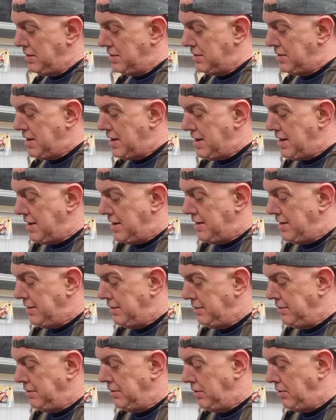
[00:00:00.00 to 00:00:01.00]

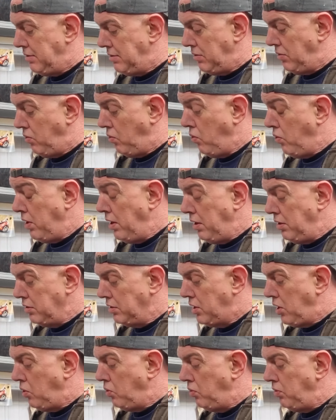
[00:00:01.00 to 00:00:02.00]
then oil
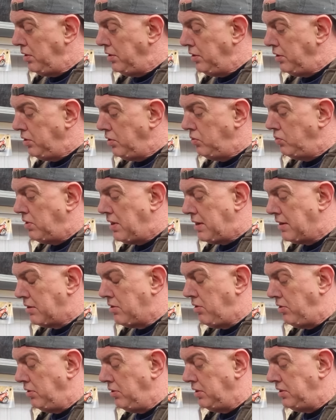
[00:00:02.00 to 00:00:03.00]
and coolant and all that
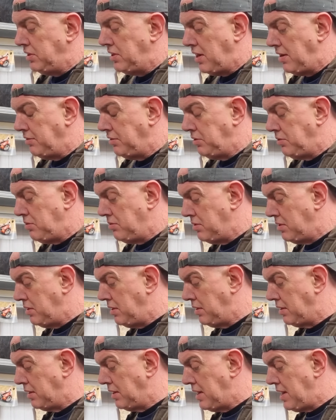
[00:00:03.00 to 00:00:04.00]
kind of stuff. So I'm
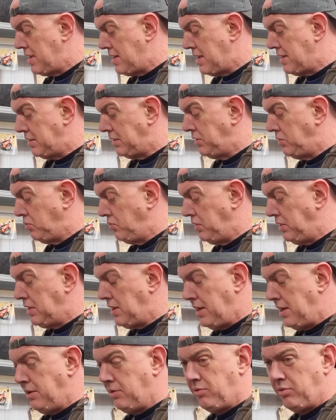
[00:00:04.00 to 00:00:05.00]
going to get that sorted
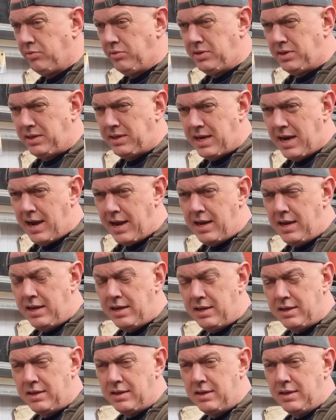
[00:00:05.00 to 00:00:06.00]
later on today.
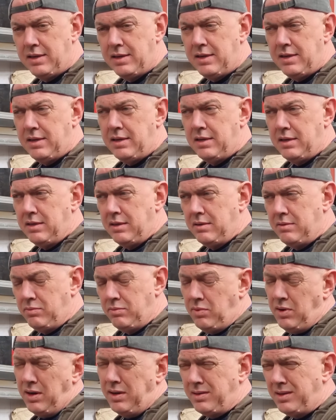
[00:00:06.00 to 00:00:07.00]

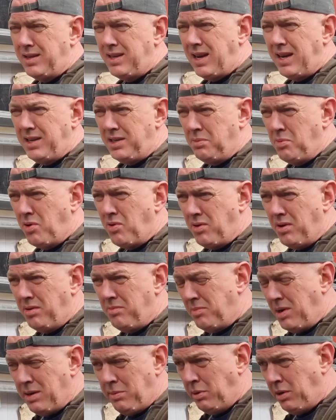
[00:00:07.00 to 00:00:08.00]
Well, today, tomorrow,
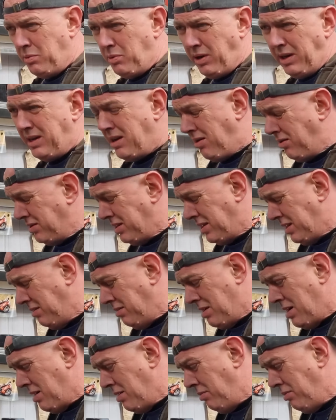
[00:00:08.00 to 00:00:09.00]
maybe the weekend, I don't
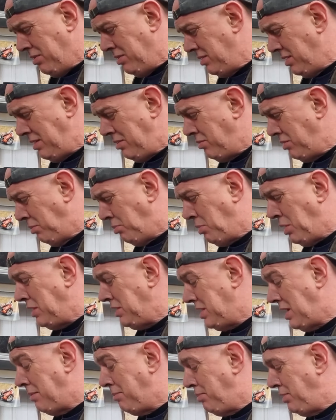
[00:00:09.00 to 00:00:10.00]
know. It all
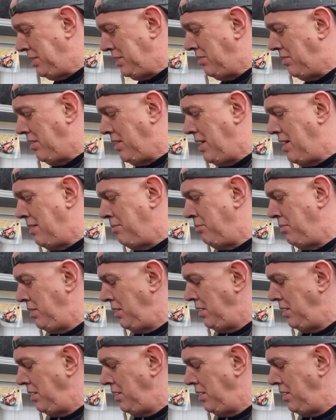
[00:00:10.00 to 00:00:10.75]
depends how busy I am.